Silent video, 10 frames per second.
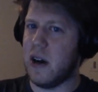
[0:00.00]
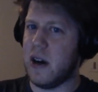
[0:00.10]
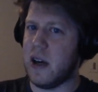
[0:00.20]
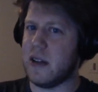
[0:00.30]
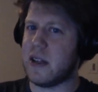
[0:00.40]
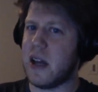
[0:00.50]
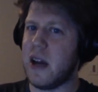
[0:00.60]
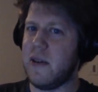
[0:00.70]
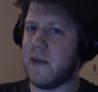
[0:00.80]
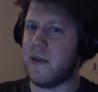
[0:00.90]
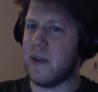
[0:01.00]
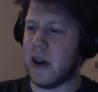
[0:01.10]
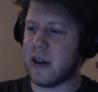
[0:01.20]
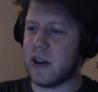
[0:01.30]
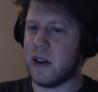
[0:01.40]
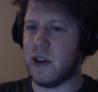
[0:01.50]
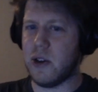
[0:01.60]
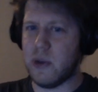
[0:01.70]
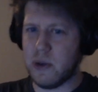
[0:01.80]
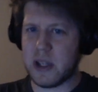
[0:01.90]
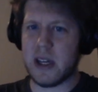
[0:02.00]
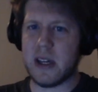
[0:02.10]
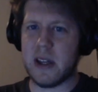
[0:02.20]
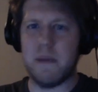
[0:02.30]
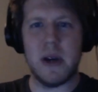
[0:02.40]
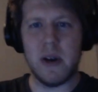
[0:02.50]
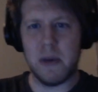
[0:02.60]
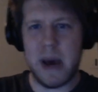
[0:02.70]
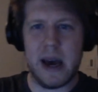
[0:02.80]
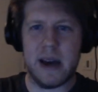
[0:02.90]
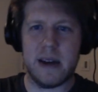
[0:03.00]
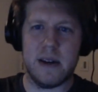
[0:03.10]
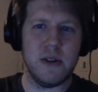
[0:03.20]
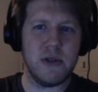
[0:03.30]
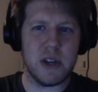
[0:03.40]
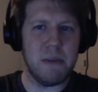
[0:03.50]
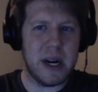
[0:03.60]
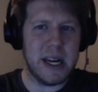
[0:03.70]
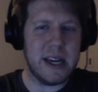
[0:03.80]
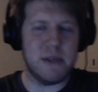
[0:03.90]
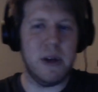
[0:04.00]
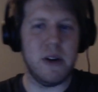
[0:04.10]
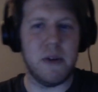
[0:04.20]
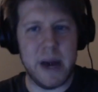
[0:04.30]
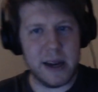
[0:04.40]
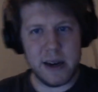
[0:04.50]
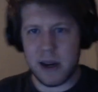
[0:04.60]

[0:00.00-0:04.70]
instead of like using the middleman, using money as a middleman,